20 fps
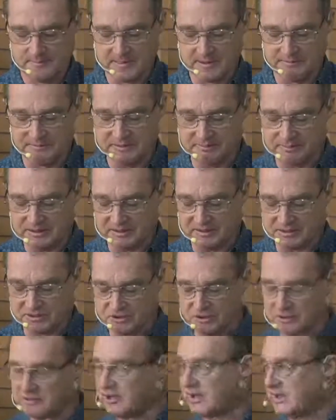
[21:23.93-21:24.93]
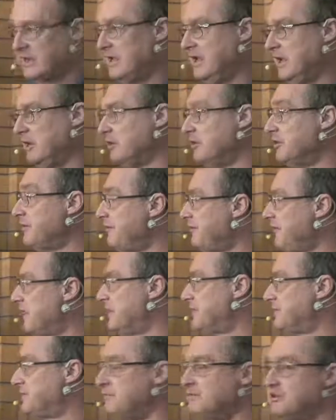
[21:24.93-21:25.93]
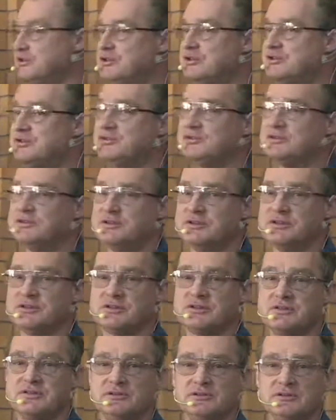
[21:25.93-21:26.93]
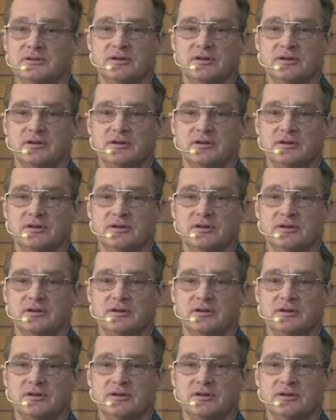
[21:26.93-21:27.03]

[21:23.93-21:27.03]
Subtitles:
It'd be a bit sort of like egg on the face for Richard Dawkins.